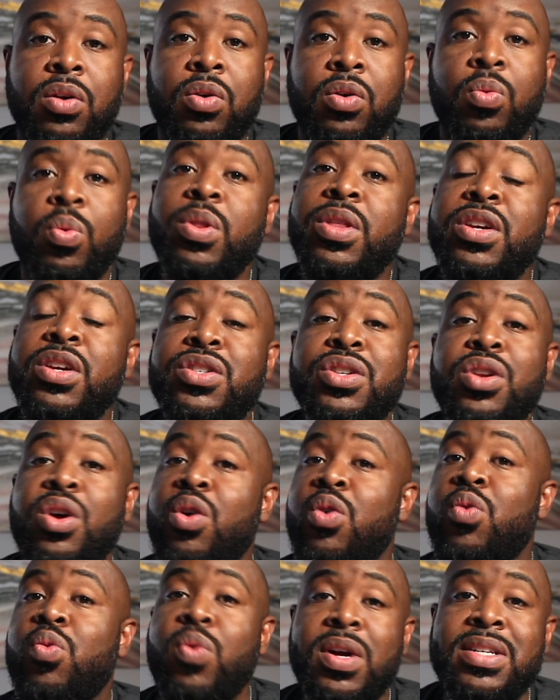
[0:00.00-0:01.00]
Well, there's no
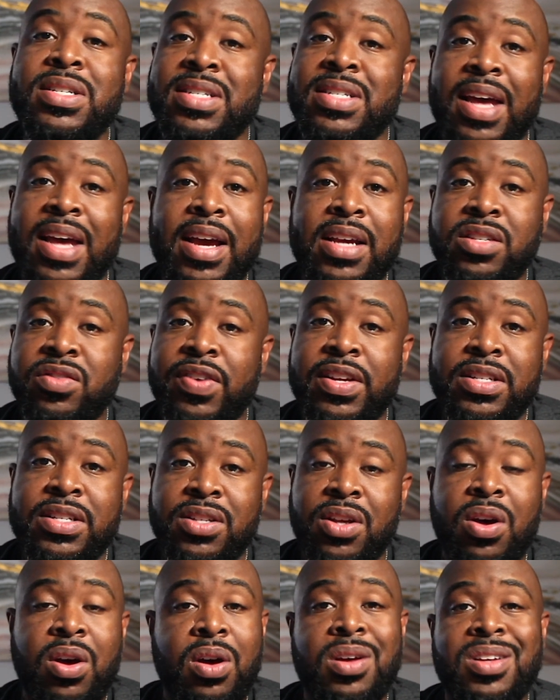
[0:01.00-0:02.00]
one size fits
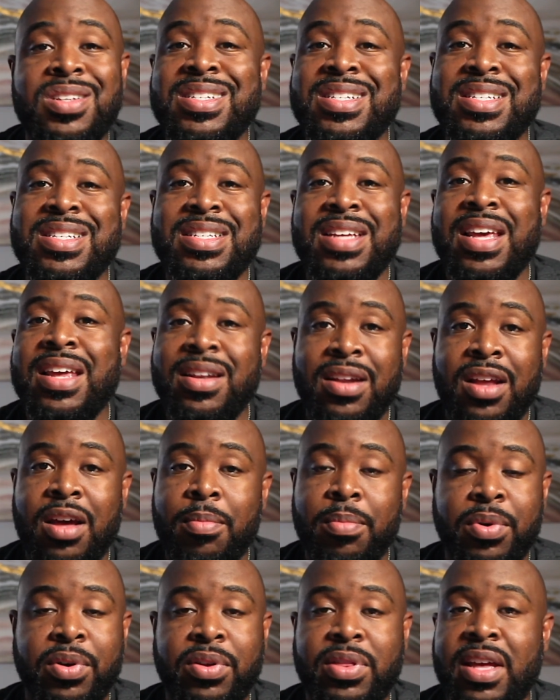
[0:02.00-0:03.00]
all set
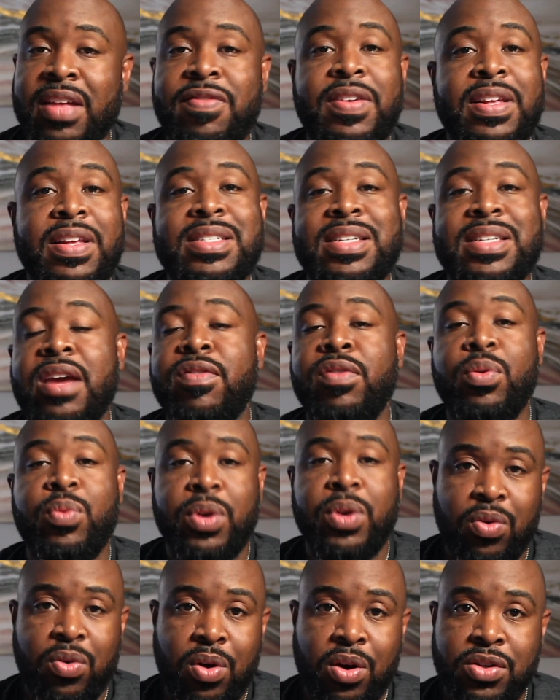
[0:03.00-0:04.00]
number that fits everyone
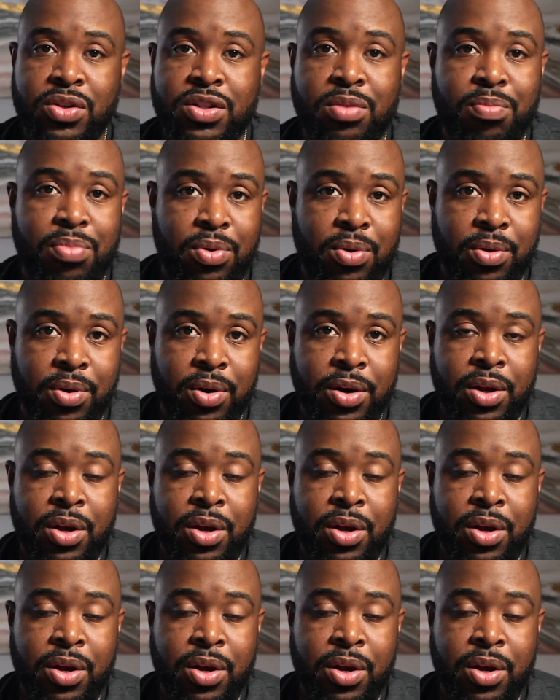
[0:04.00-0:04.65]
across the board.